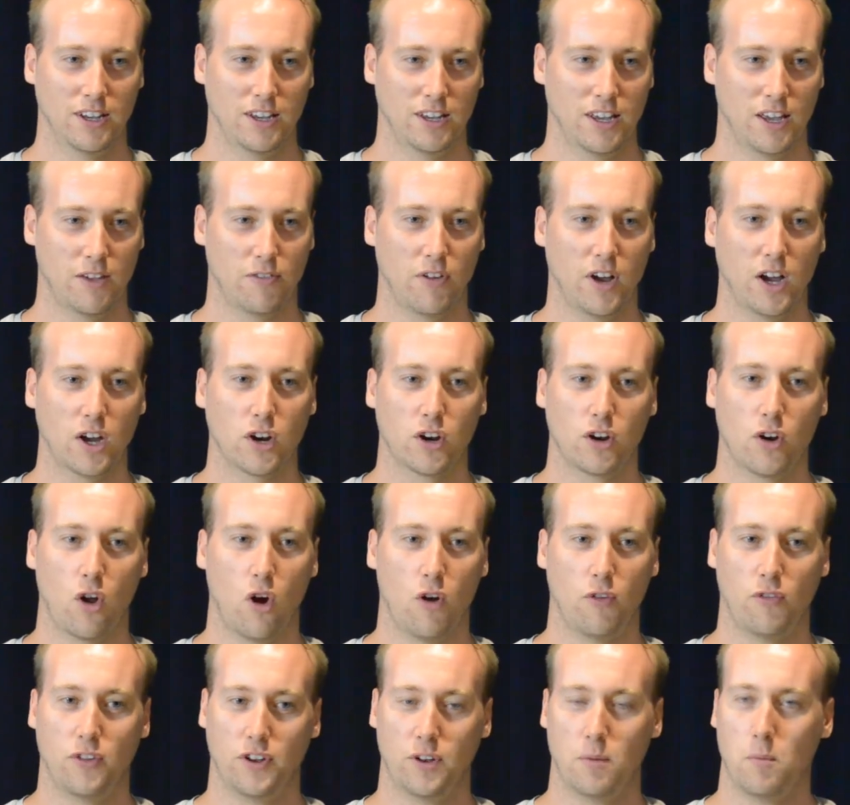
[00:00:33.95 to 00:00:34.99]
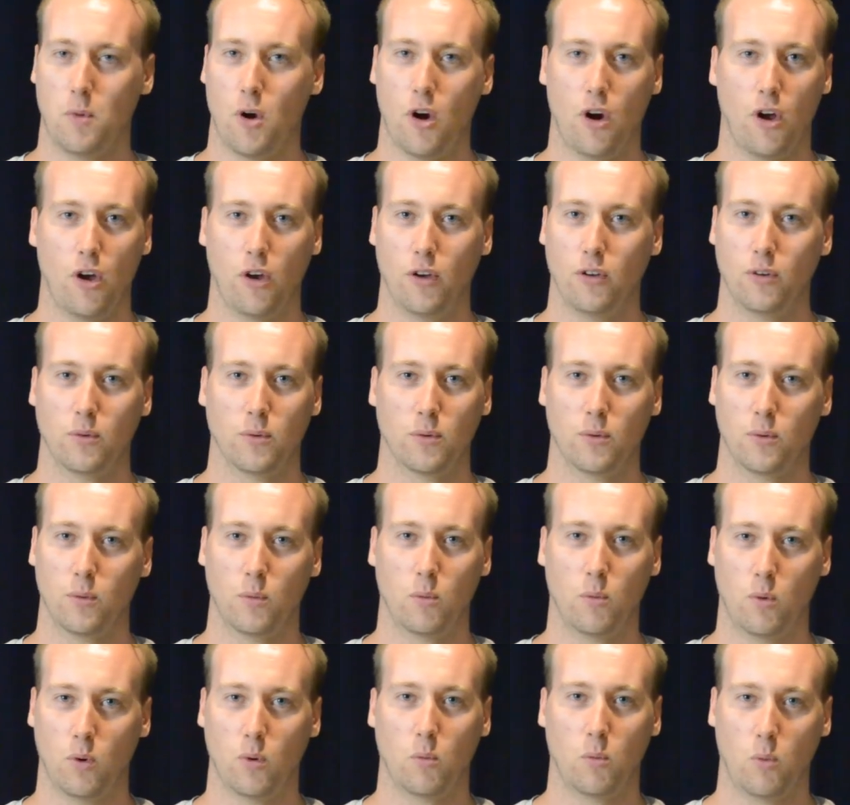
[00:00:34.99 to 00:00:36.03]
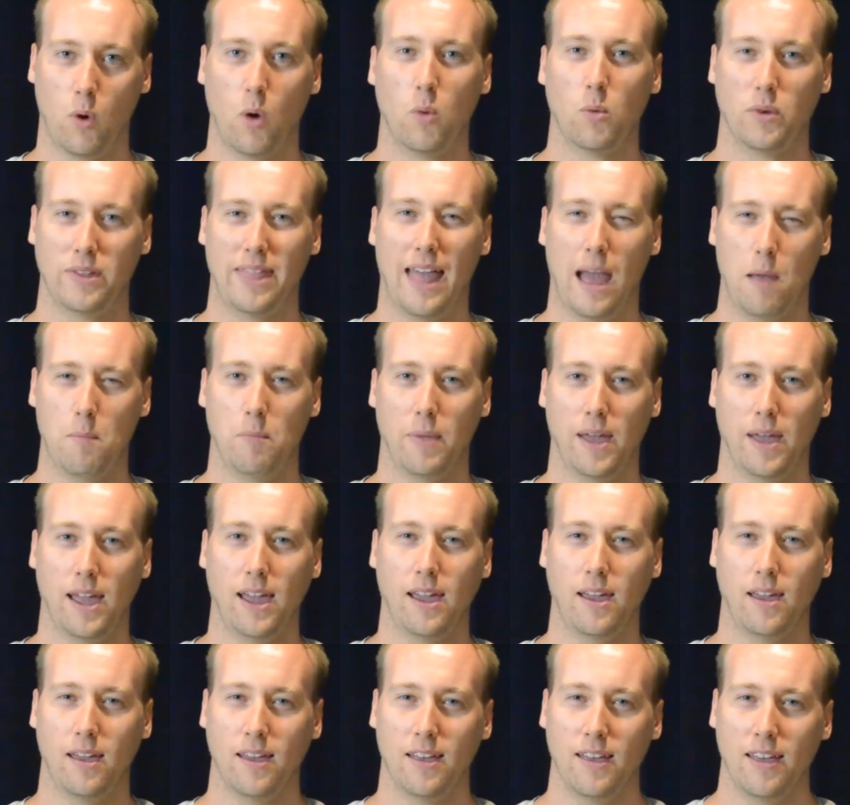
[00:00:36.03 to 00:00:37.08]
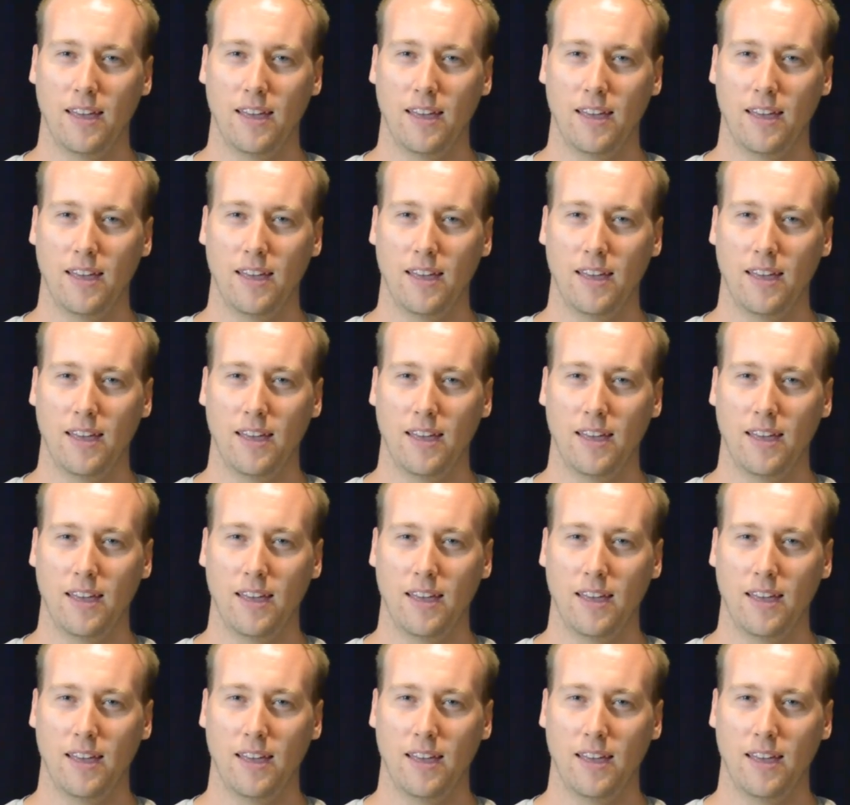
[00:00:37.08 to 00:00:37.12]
if I got an offer tomorrow, what, what would that be?